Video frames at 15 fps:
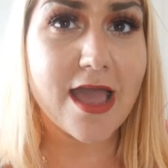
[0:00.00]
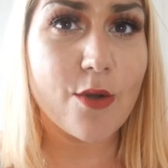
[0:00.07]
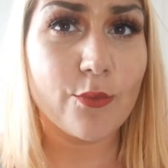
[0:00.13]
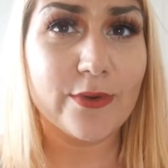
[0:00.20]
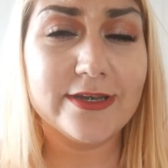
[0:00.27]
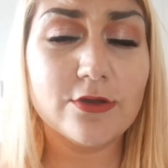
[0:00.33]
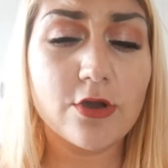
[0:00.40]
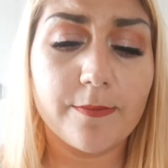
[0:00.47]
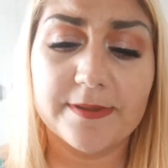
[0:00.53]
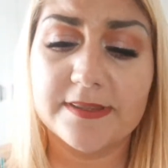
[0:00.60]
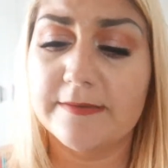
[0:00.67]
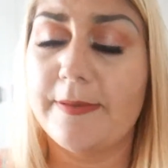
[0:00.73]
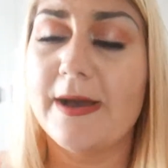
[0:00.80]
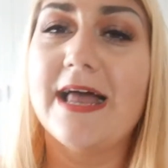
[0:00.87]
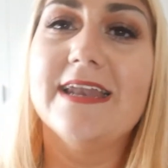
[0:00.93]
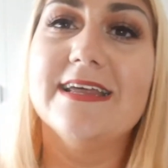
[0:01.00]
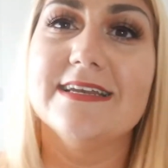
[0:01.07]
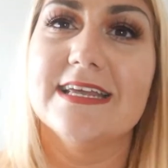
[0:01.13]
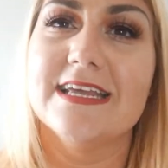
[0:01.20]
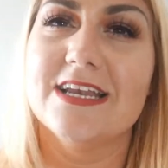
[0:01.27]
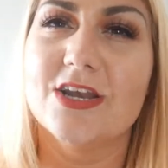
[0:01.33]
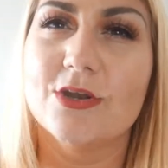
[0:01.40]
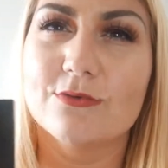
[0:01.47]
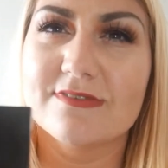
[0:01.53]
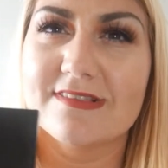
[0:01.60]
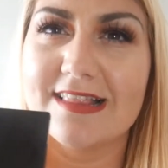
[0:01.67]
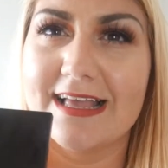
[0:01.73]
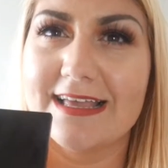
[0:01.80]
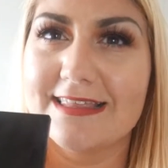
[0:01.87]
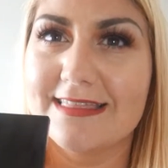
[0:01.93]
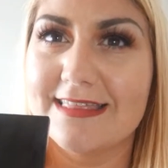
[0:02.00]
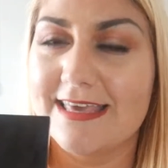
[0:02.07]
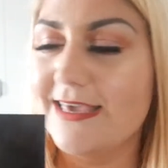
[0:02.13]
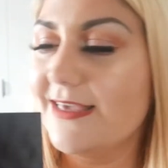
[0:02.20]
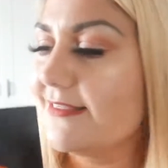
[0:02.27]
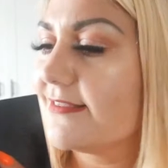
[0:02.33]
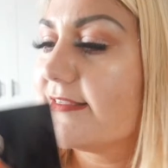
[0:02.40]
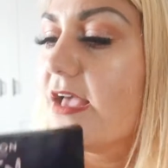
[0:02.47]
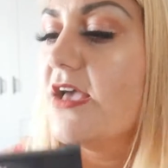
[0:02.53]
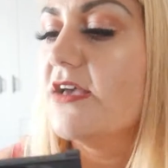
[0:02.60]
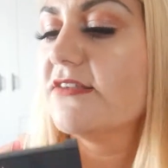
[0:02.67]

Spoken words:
When you open the palette, it looks like this.